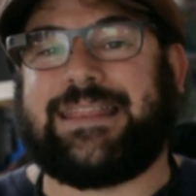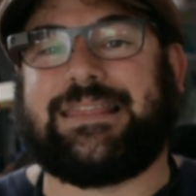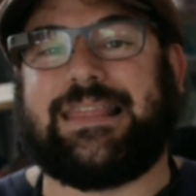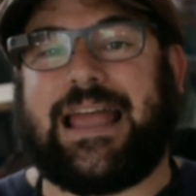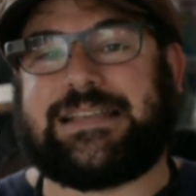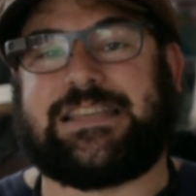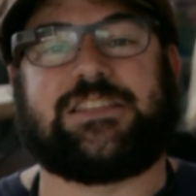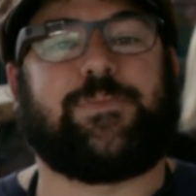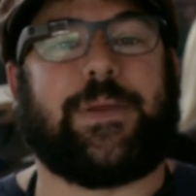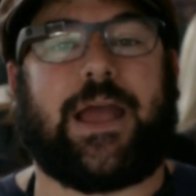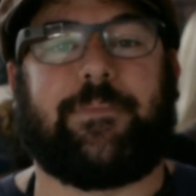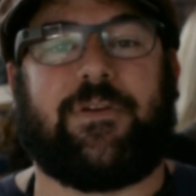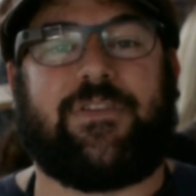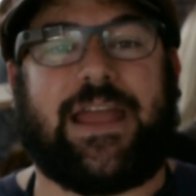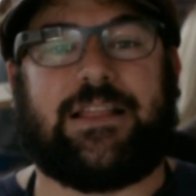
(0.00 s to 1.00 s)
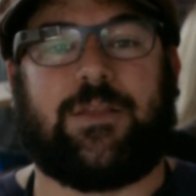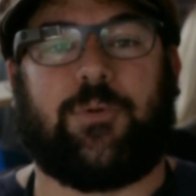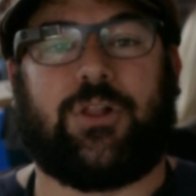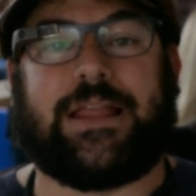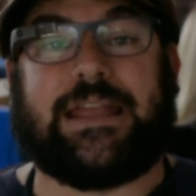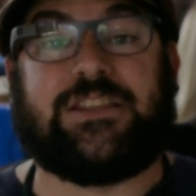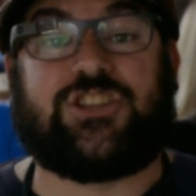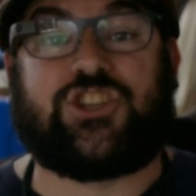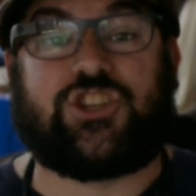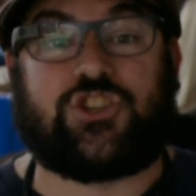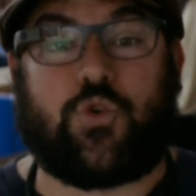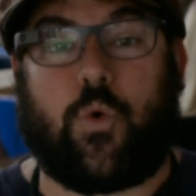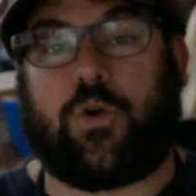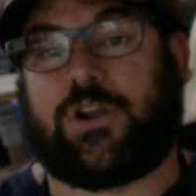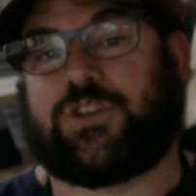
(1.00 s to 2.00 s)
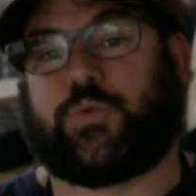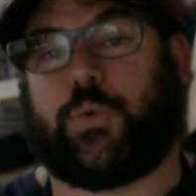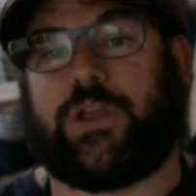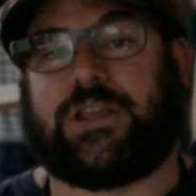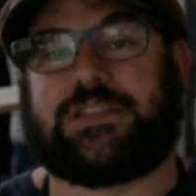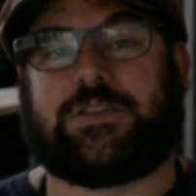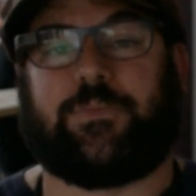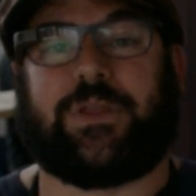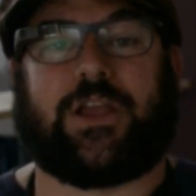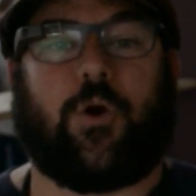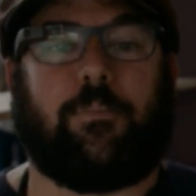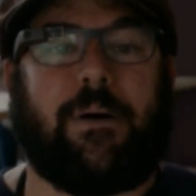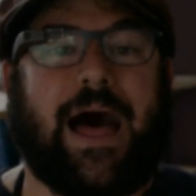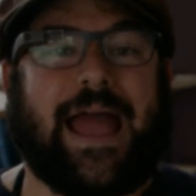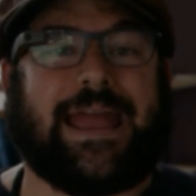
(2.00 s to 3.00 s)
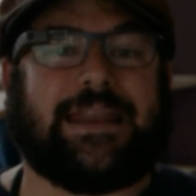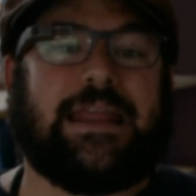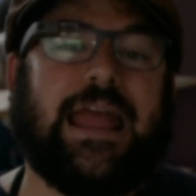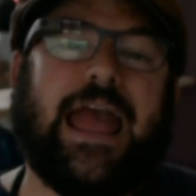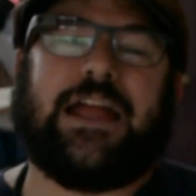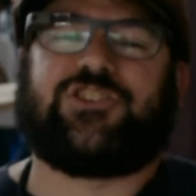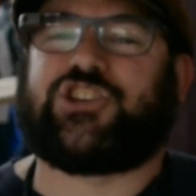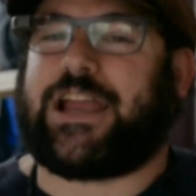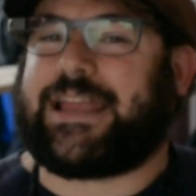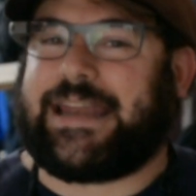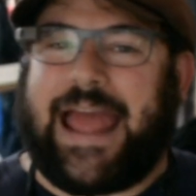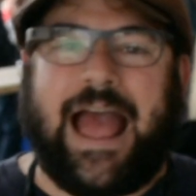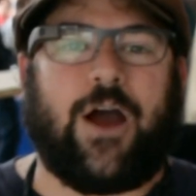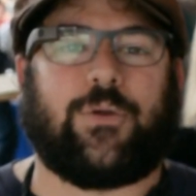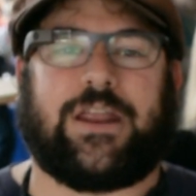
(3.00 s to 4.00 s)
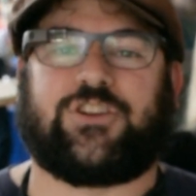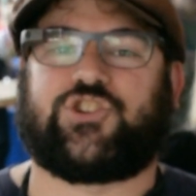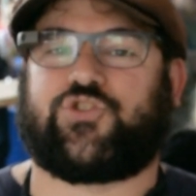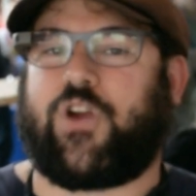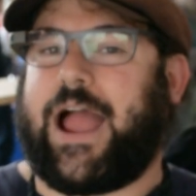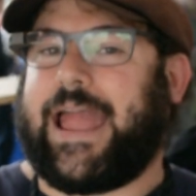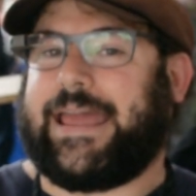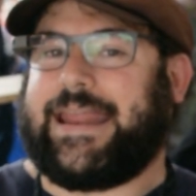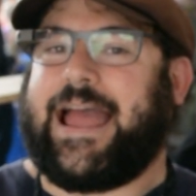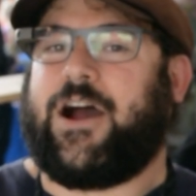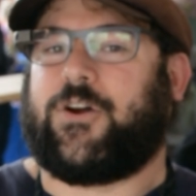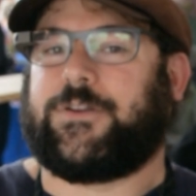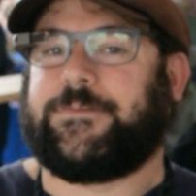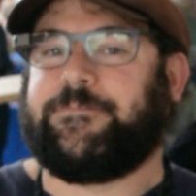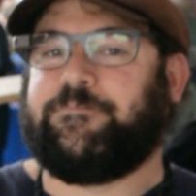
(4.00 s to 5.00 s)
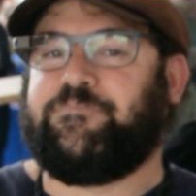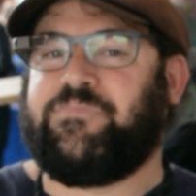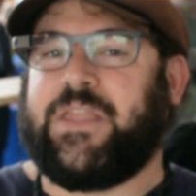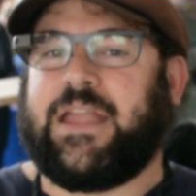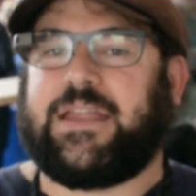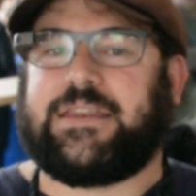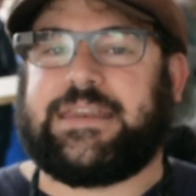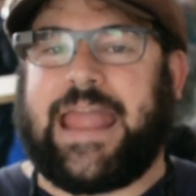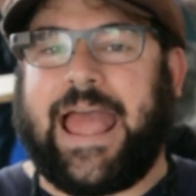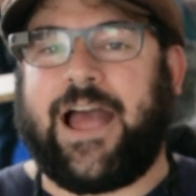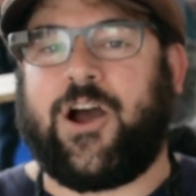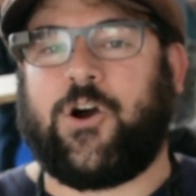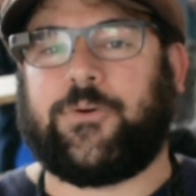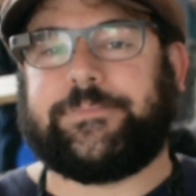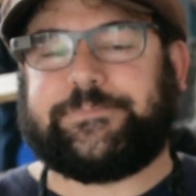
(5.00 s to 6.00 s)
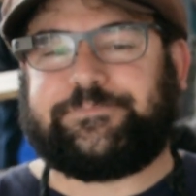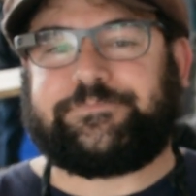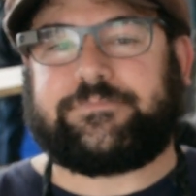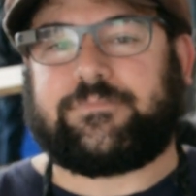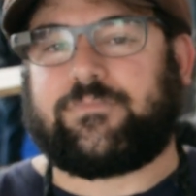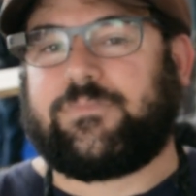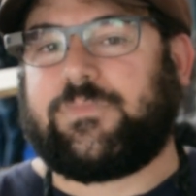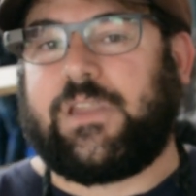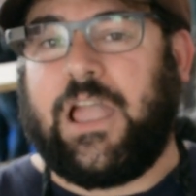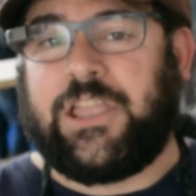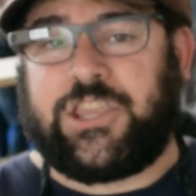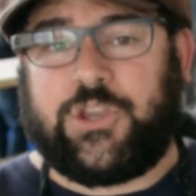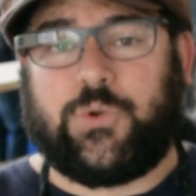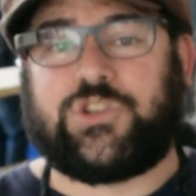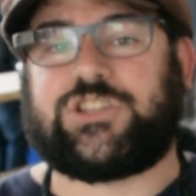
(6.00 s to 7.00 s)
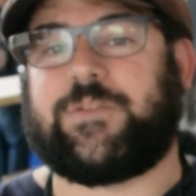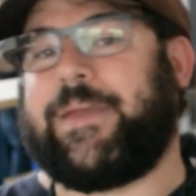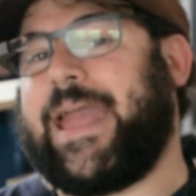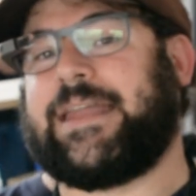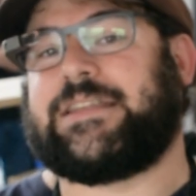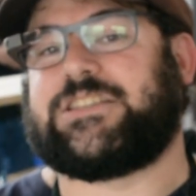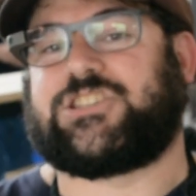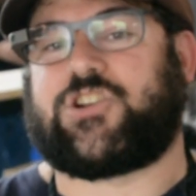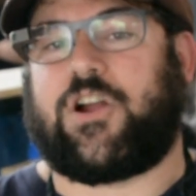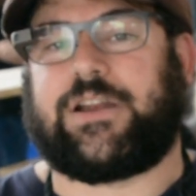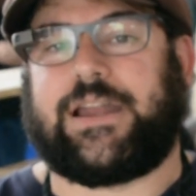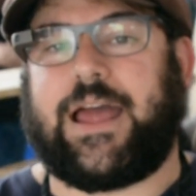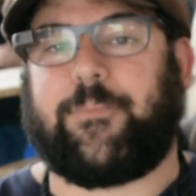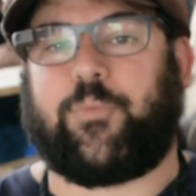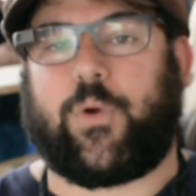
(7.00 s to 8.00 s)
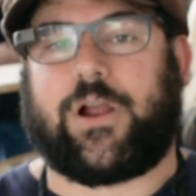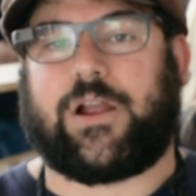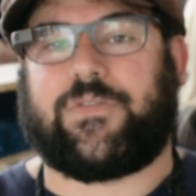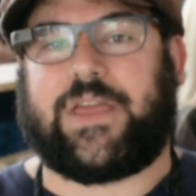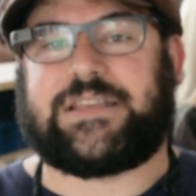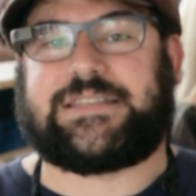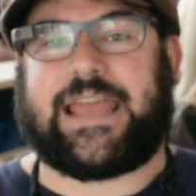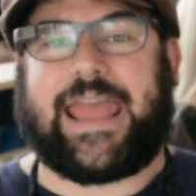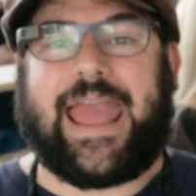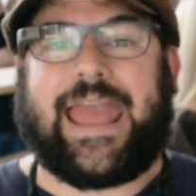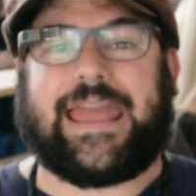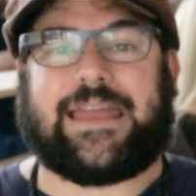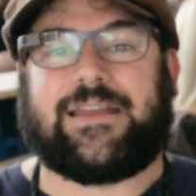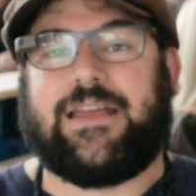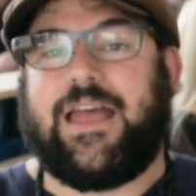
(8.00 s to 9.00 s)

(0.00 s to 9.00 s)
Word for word: and less has become available in stores where you can simply go buy it and check it out and try it out. Now, a huge demand has started up where they say, hey,